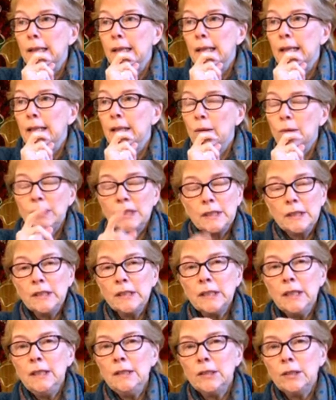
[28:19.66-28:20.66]
And I was
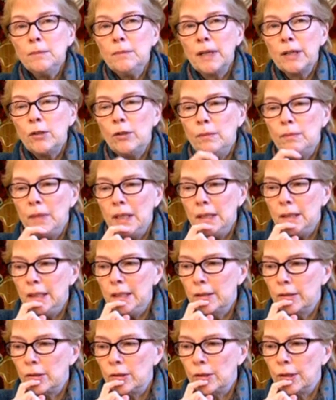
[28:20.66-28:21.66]
listening to Michael Meade the
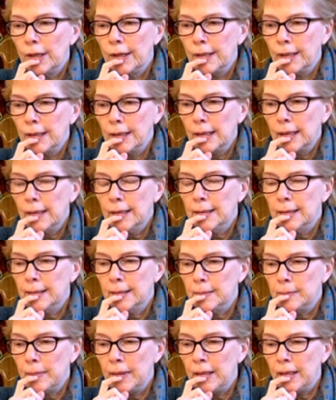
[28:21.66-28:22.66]
other night.
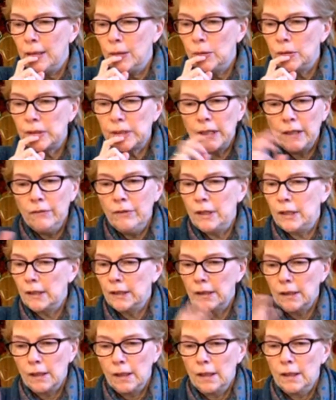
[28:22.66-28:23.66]
He was giving
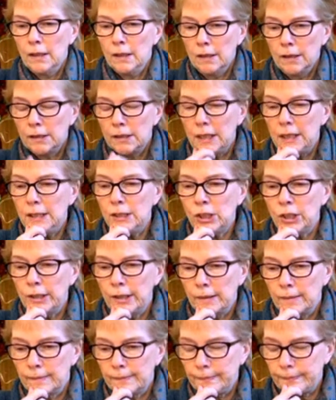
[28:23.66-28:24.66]
a
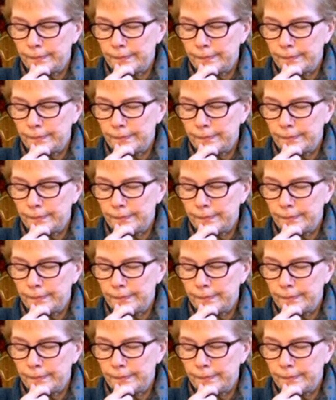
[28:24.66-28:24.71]
teaching,